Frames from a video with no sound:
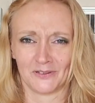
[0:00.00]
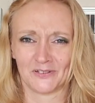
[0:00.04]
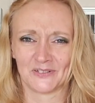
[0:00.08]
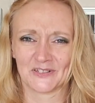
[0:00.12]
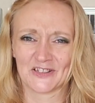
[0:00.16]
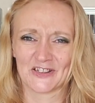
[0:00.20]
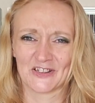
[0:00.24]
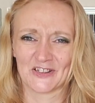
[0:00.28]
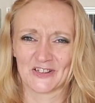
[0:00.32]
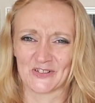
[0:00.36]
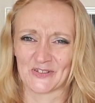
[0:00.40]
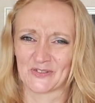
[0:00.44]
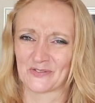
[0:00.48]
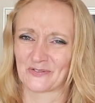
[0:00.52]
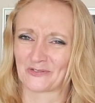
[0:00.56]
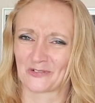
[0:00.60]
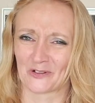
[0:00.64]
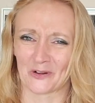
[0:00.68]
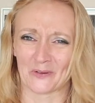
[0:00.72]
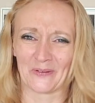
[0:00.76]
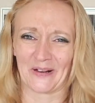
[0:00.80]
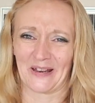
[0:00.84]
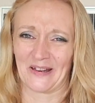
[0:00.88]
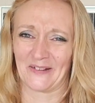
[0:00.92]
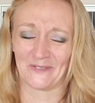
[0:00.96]
just
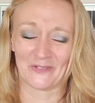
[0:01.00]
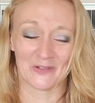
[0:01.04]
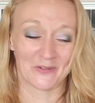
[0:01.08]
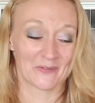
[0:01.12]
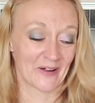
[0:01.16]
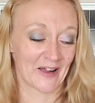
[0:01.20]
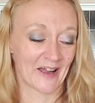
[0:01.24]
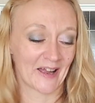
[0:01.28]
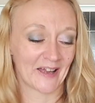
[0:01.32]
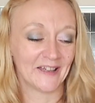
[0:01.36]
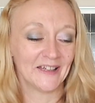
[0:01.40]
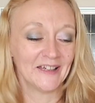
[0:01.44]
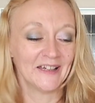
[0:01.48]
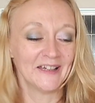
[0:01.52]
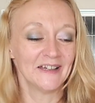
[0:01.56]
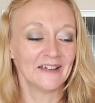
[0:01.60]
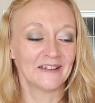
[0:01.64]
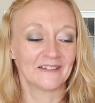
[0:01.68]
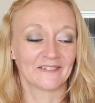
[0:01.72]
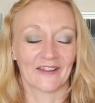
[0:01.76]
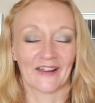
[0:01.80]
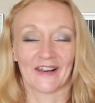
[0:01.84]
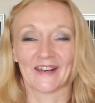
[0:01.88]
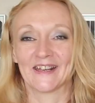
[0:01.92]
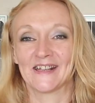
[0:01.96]
throw it everywhere,
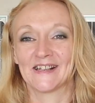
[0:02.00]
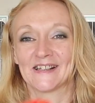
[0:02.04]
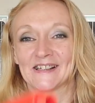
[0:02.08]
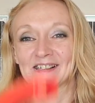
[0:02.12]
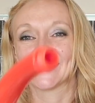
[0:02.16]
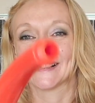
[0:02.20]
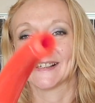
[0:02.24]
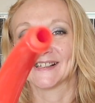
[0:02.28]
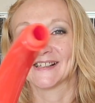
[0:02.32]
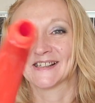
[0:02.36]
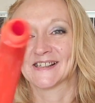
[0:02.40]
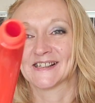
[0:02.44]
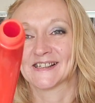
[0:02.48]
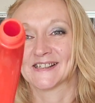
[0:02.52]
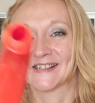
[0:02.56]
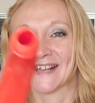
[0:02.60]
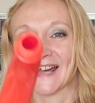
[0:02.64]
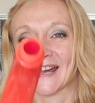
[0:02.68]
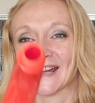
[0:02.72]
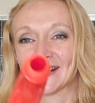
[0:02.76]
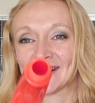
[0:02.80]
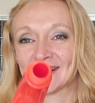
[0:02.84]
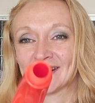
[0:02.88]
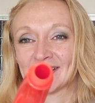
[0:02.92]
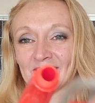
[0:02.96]
that it is a
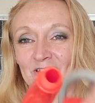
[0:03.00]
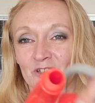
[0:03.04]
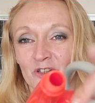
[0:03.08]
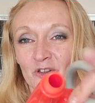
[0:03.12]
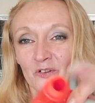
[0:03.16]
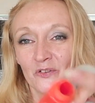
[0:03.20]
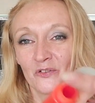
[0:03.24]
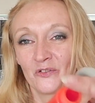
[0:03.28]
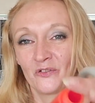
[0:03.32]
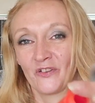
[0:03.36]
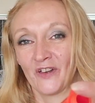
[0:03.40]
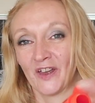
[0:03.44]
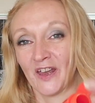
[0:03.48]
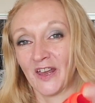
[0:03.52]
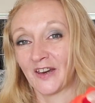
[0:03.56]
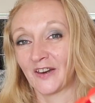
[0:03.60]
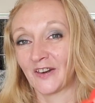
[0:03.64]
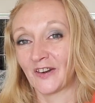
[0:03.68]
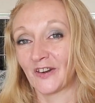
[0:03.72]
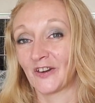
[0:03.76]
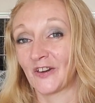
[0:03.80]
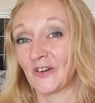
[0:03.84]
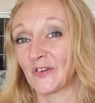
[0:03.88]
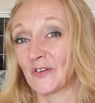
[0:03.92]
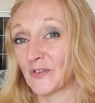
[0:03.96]
standard fitting
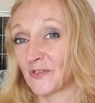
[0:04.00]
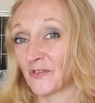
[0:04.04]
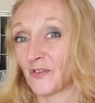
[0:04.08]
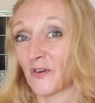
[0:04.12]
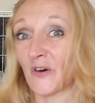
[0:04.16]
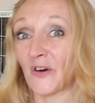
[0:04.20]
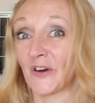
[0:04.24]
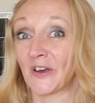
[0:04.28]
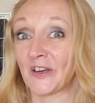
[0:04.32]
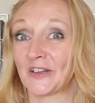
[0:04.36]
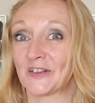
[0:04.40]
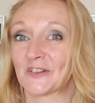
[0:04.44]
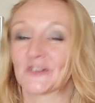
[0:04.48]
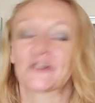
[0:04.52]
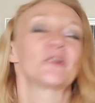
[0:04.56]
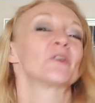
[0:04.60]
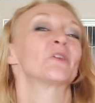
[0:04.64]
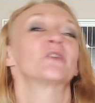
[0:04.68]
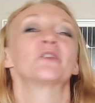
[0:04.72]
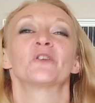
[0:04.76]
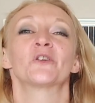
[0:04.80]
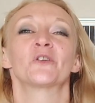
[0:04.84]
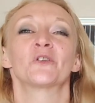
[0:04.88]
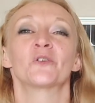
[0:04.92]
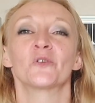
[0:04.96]
that you'd find
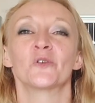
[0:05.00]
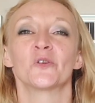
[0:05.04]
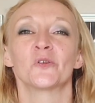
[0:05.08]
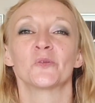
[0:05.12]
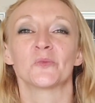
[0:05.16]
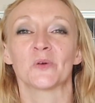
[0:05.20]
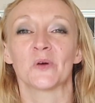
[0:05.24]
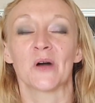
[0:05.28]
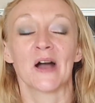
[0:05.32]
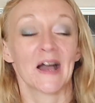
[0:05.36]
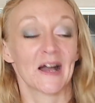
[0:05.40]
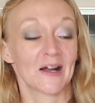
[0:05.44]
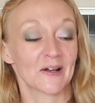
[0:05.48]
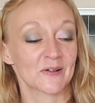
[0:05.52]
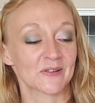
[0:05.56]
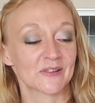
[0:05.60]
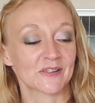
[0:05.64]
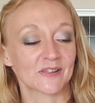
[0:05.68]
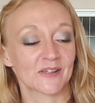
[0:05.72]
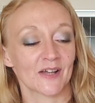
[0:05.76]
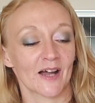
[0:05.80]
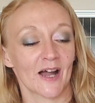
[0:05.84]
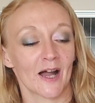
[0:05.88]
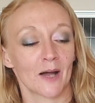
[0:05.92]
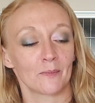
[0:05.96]
on your normal house
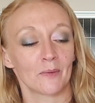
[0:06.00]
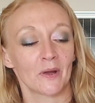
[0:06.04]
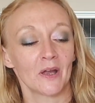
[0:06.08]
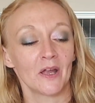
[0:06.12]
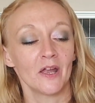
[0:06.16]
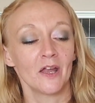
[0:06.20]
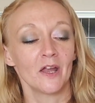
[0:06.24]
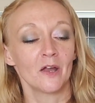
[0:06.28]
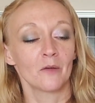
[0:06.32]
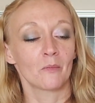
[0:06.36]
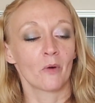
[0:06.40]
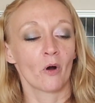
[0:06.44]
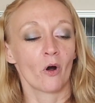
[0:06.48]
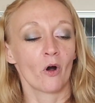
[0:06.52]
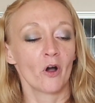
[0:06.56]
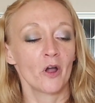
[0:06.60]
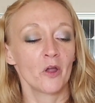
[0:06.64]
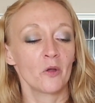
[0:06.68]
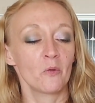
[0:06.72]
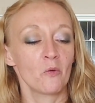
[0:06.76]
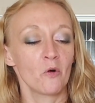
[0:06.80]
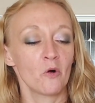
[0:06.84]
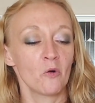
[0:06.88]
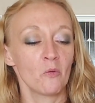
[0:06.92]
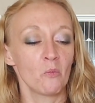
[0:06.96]
tap. But I
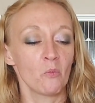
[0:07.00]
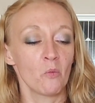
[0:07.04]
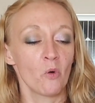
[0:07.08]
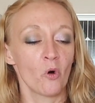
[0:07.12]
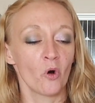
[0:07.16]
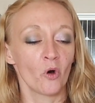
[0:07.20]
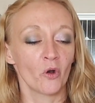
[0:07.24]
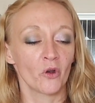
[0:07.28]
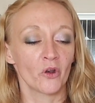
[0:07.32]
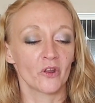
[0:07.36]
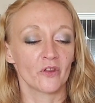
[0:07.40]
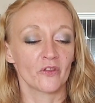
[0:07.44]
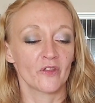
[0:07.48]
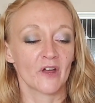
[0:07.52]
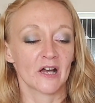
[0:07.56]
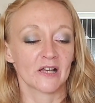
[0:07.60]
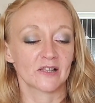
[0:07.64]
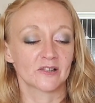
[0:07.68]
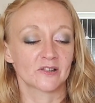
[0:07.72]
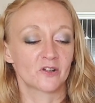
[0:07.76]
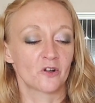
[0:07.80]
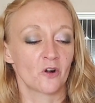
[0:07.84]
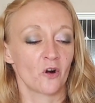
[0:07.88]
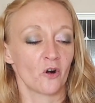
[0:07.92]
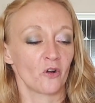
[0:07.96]
want one
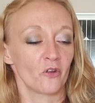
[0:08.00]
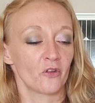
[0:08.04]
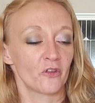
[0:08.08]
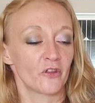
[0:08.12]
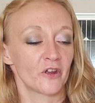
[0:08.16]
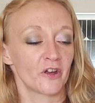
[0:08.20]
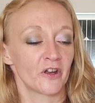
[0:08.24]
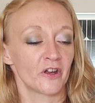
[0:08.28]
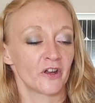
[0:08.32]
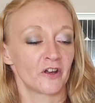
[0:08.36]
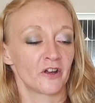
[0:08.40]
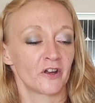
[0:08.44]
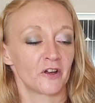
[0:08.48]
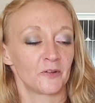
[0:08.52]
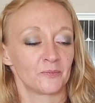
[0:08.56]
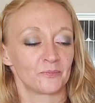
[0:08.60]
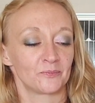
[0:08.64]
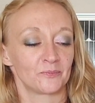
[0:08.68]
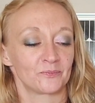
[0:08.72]
that's got the,